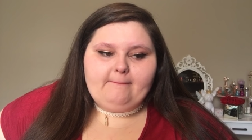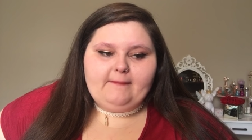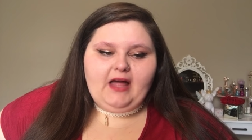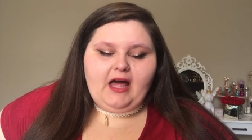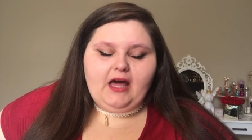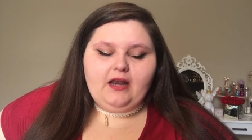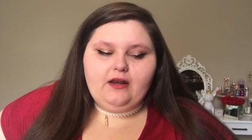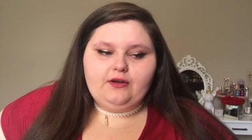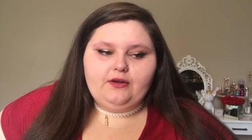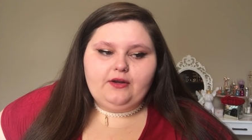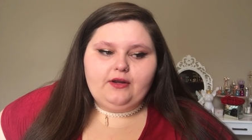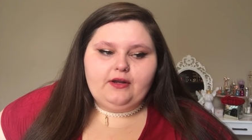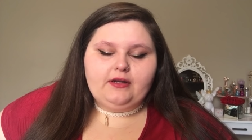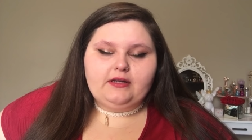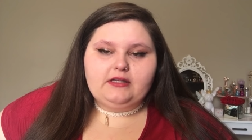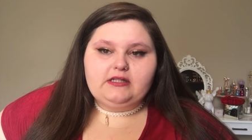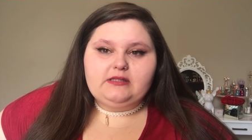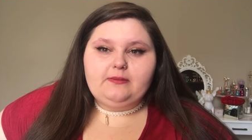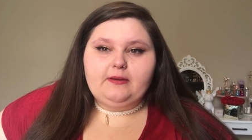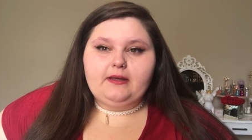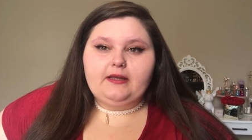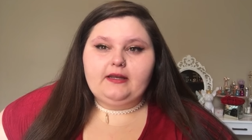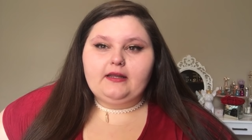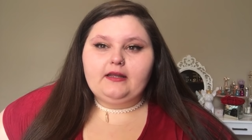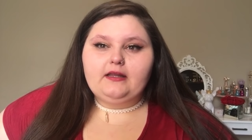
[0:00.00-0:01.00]
I don't know how to
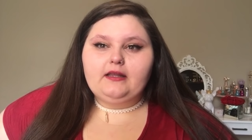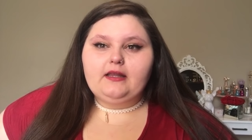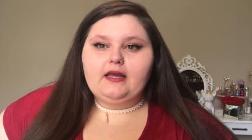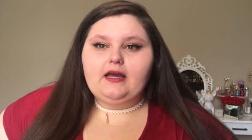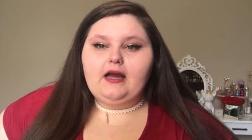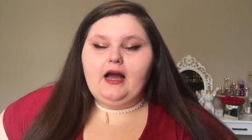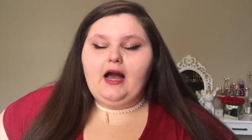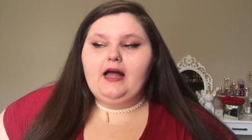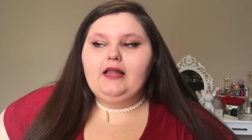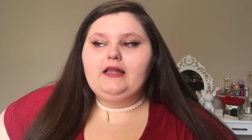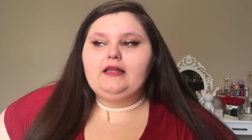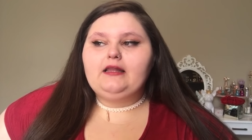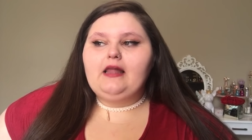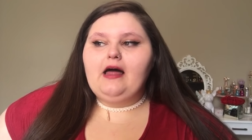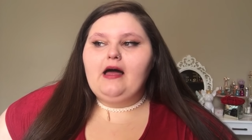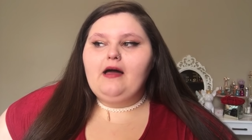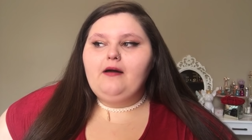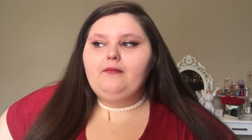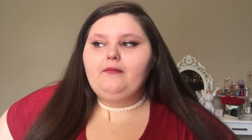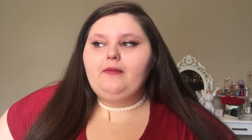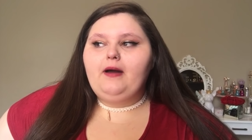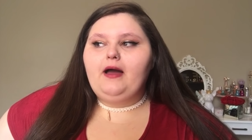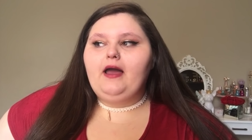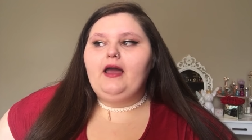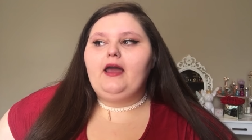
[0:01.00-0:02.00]
explain it. Like I
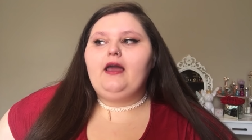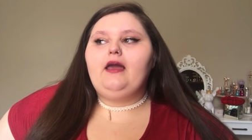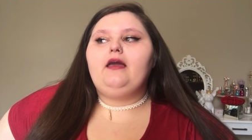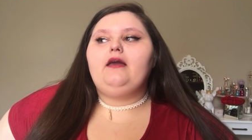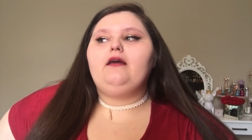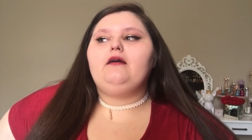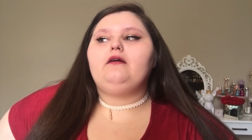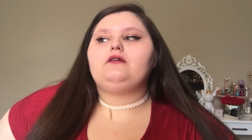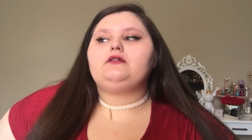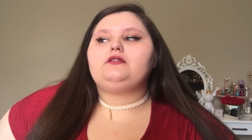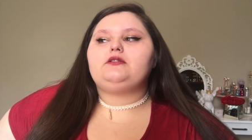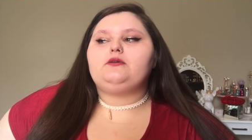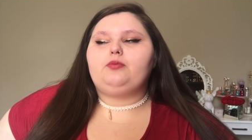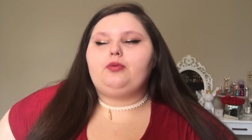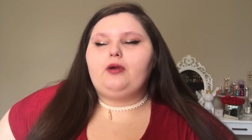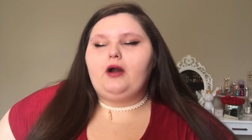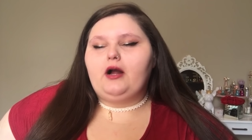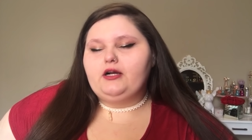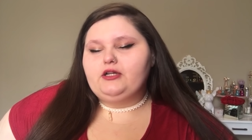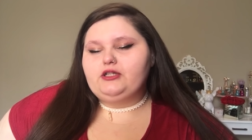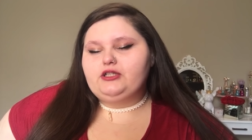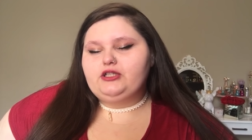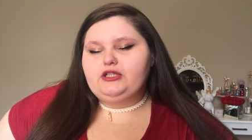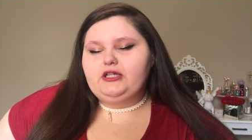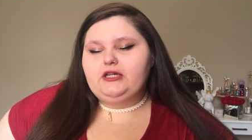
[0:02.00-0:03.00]
let my
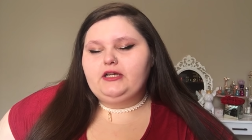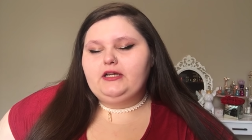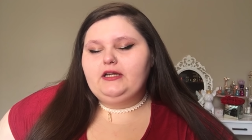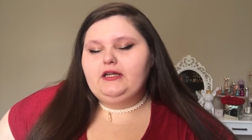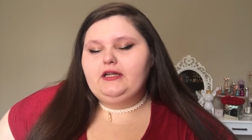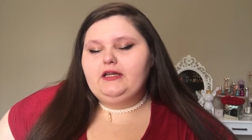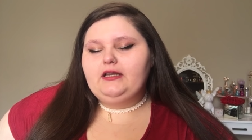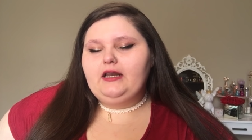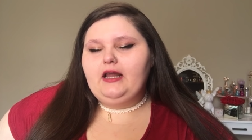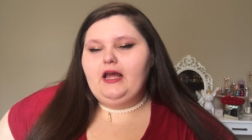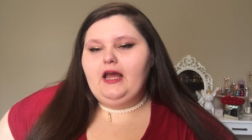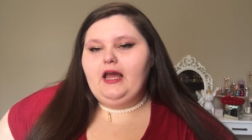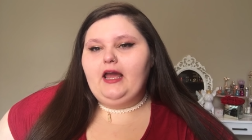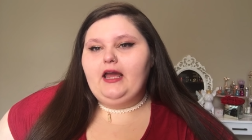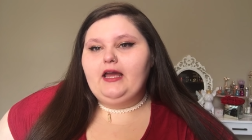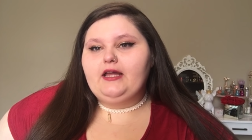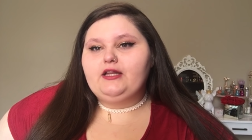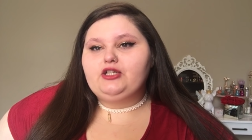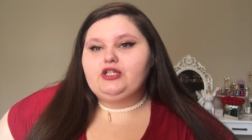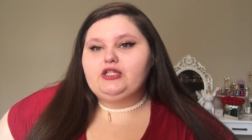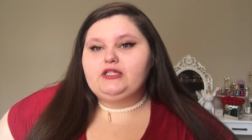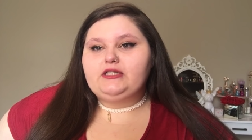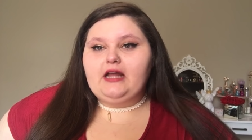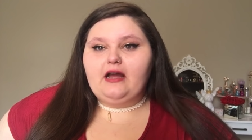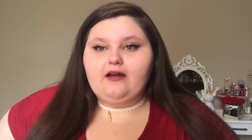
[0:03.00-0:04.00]
depression and
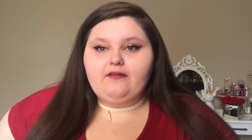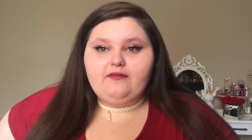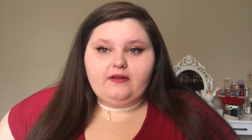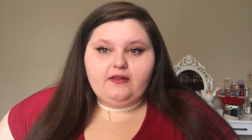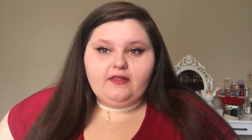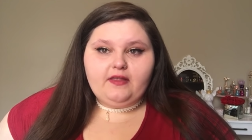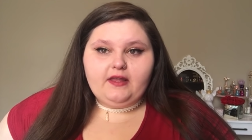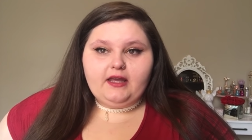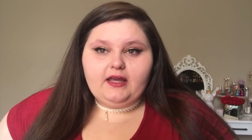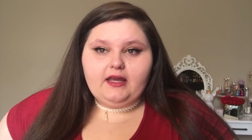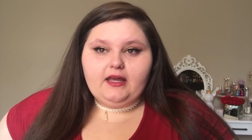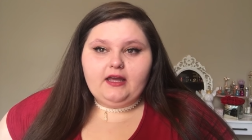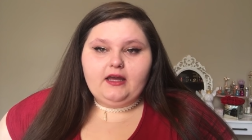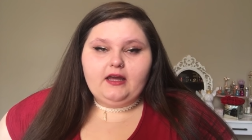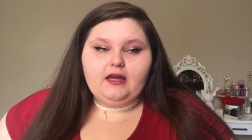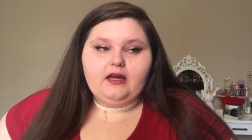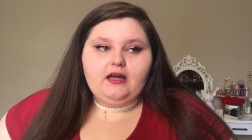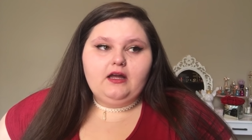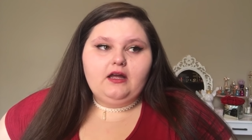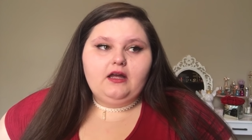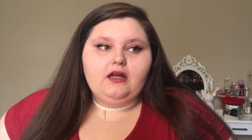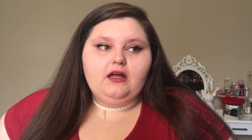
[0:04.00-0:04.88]
just everything